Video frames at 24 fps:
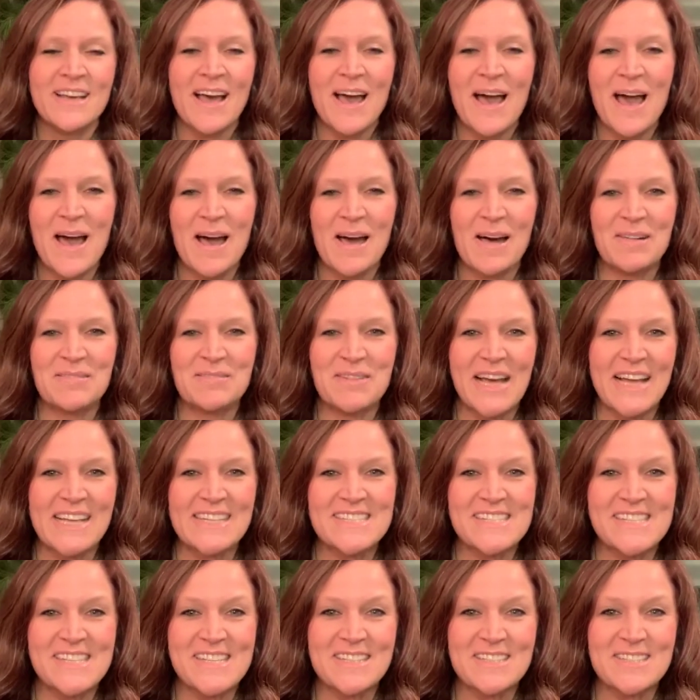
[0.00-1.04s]
Um,
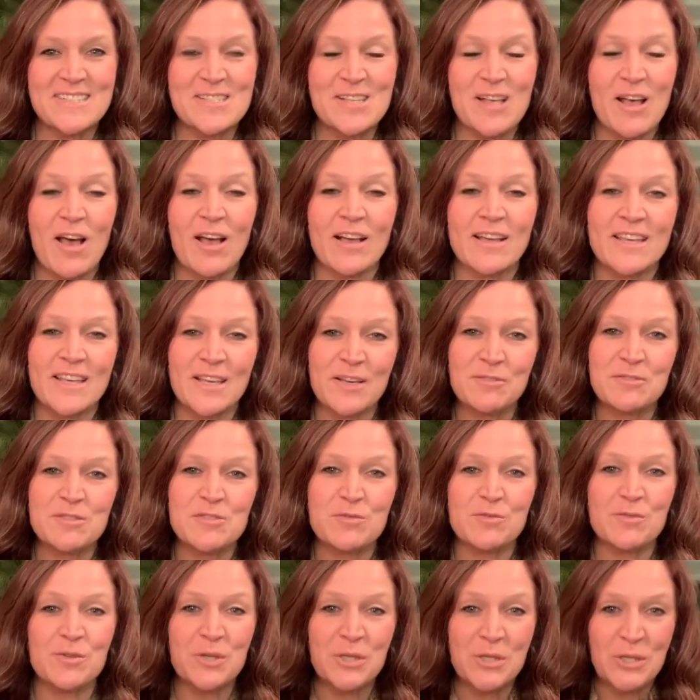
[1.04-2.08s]
ideas, gifts
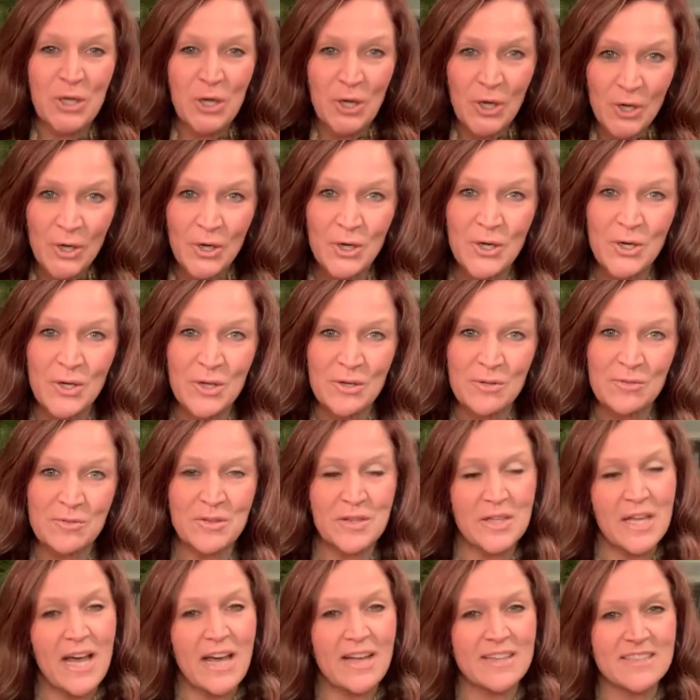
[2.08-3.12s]
for her for
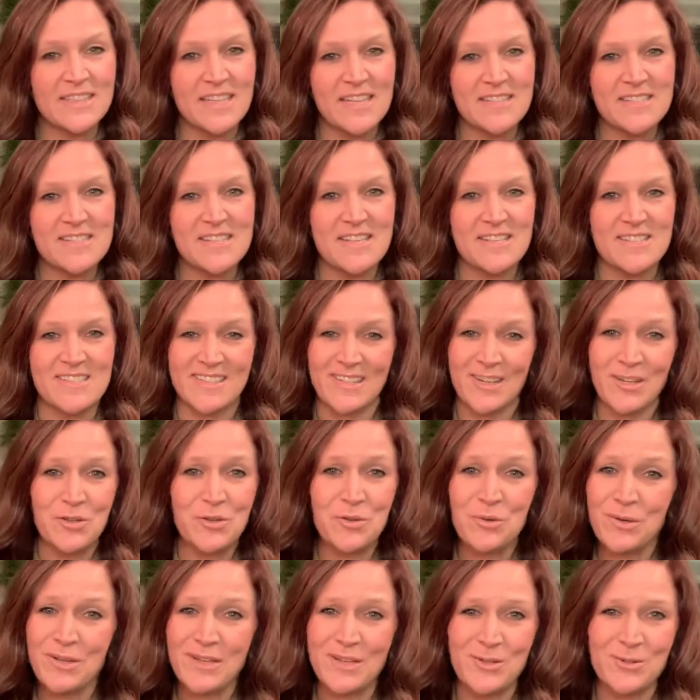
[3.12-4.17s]
the holiday season. Now, you
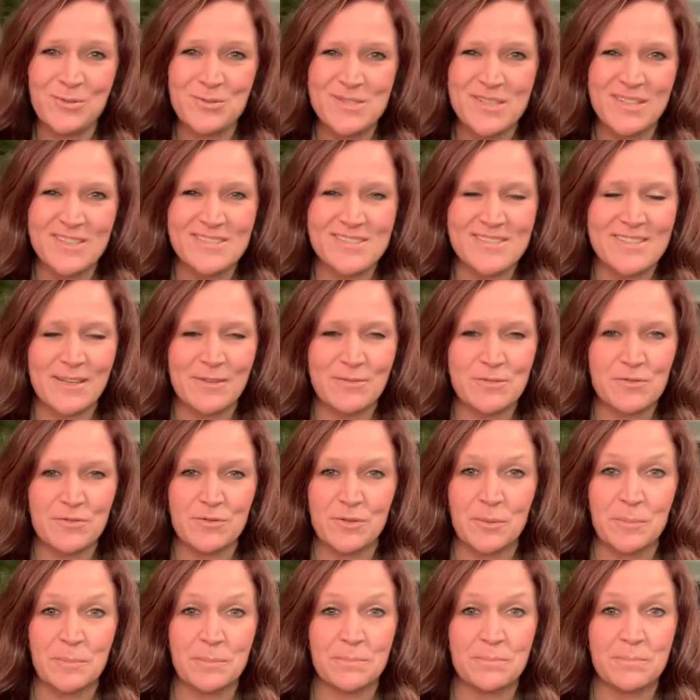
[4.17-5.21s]
can use these gifts
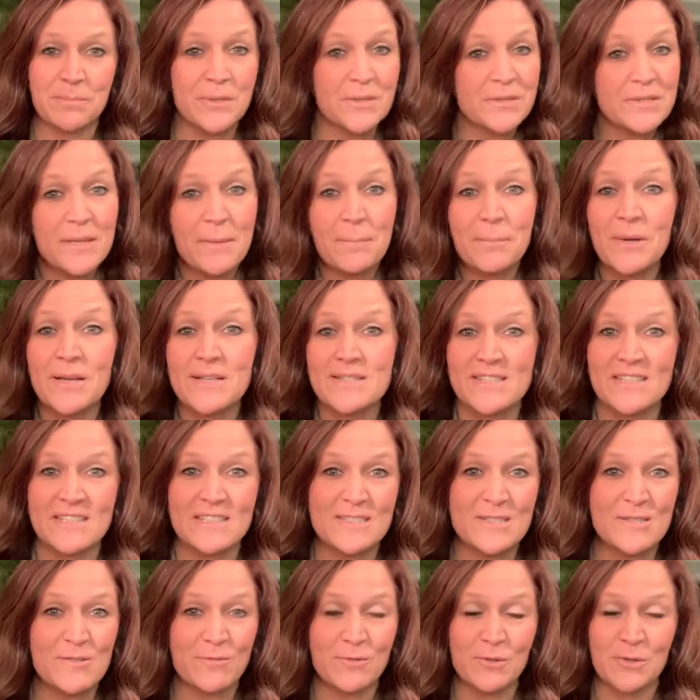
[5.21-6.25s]
for birthday
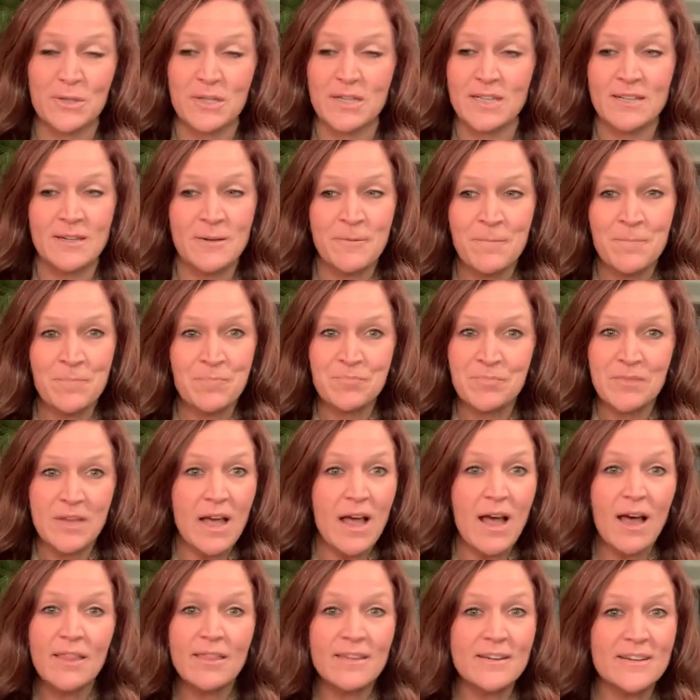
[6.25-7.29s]
presents, for
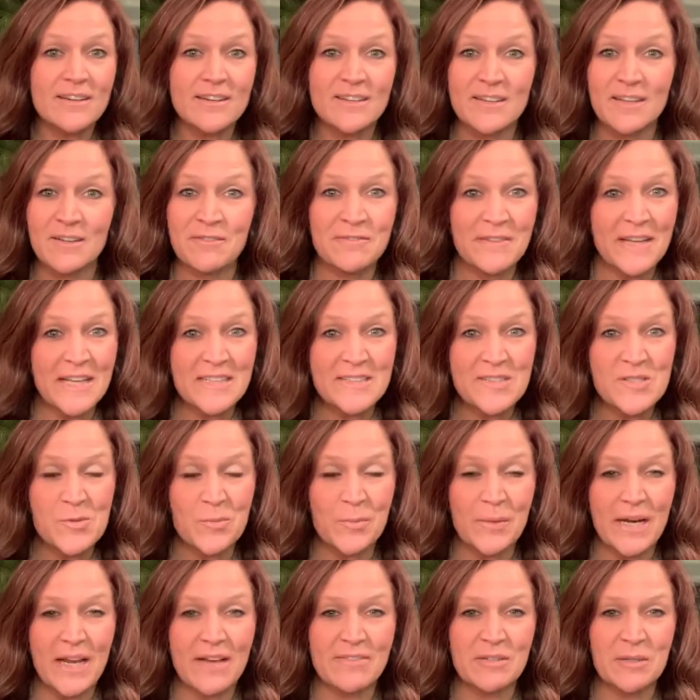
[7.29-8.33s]
other events,
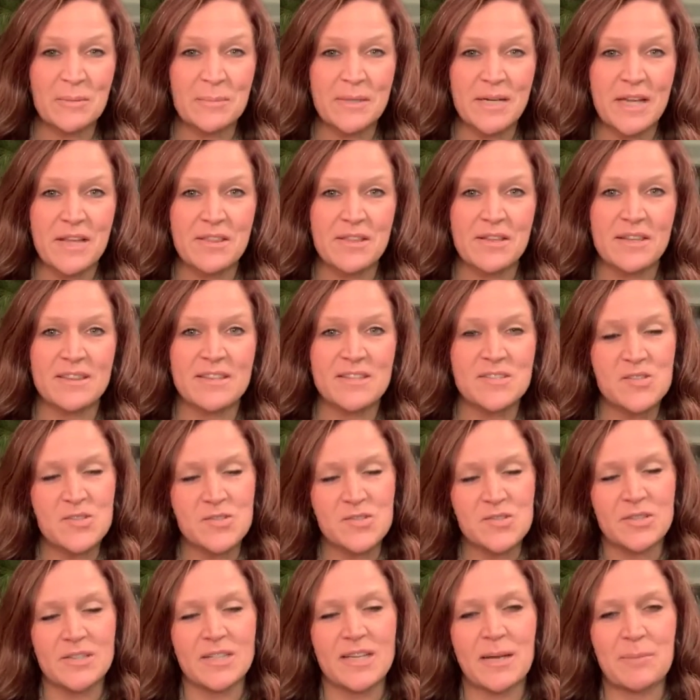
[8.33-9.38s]
whatever. But I thought this is
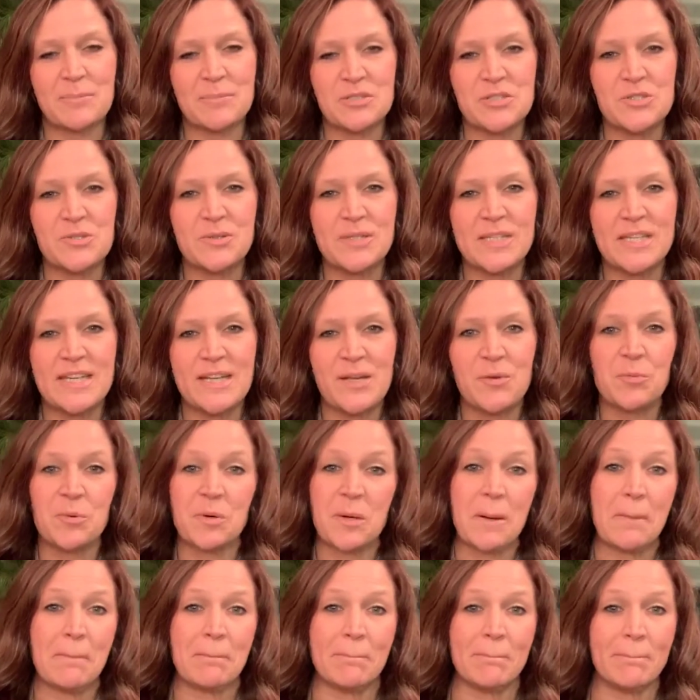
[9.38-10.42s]
a good opportunity. We're
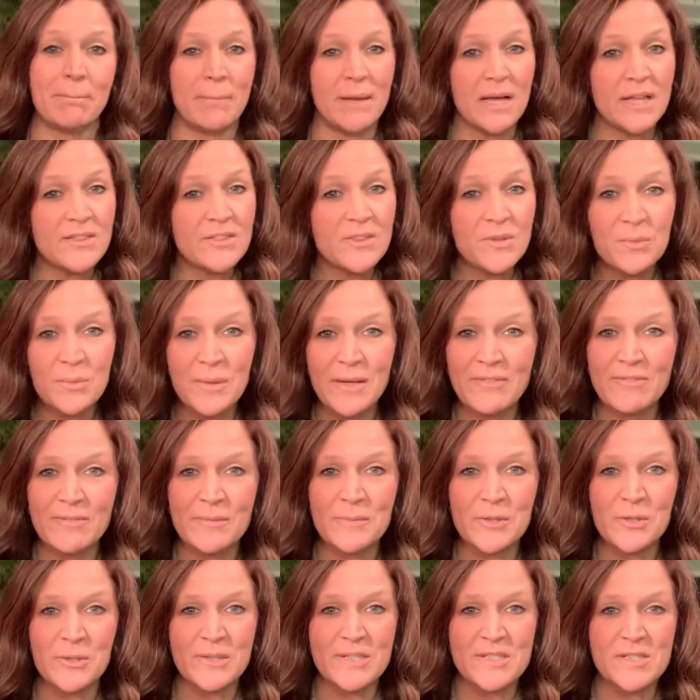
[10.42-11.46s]
a month away from
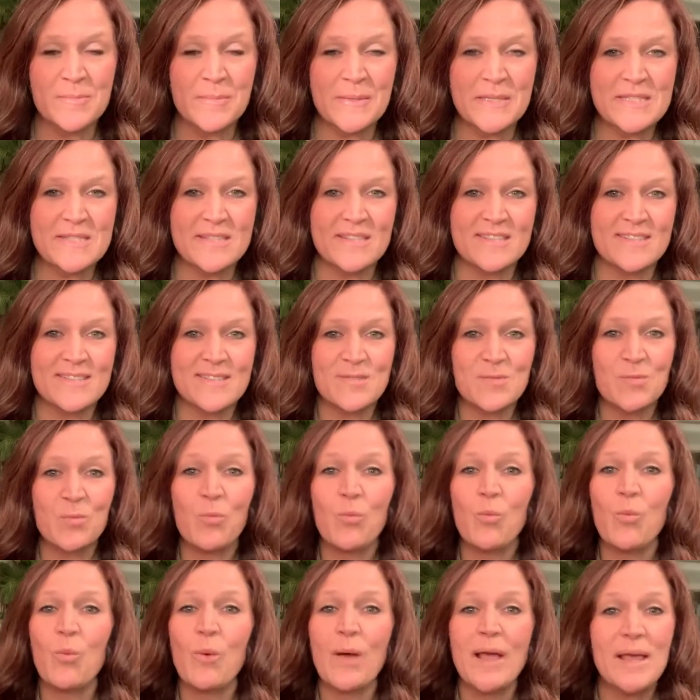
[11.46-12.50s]
Christmas. This is
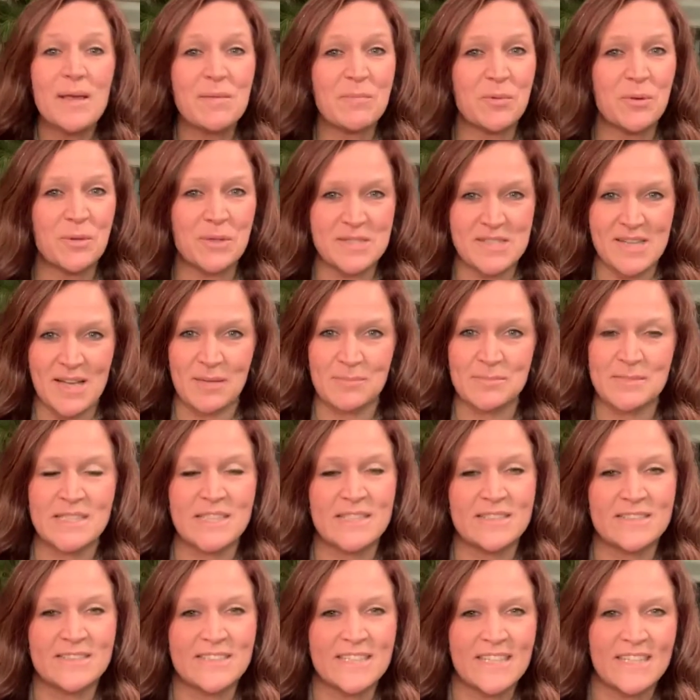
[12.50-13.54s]
way more time than
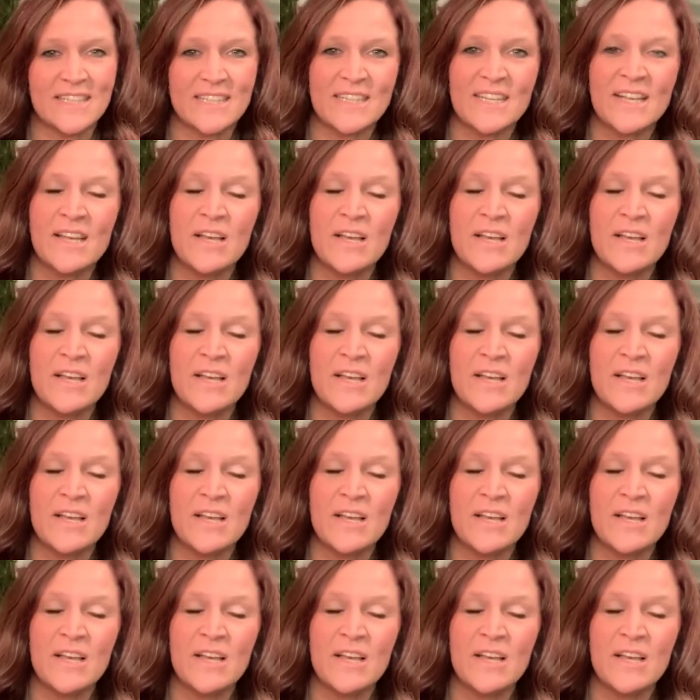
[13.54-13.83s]
you'll need